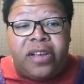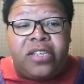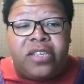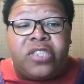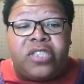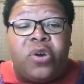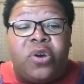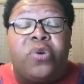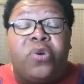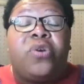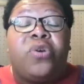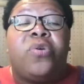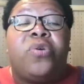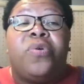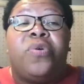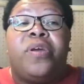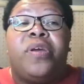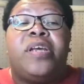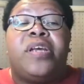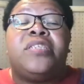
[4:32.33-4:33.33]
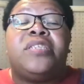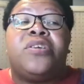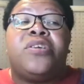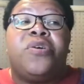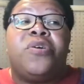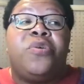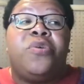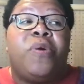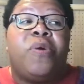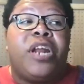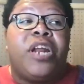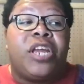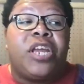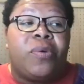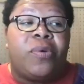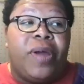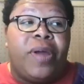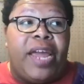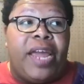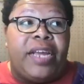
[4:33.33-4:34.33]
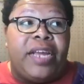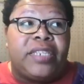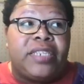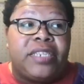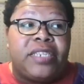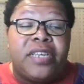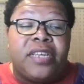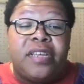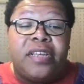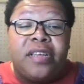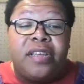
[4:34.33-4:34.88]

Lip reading: So, so you want to create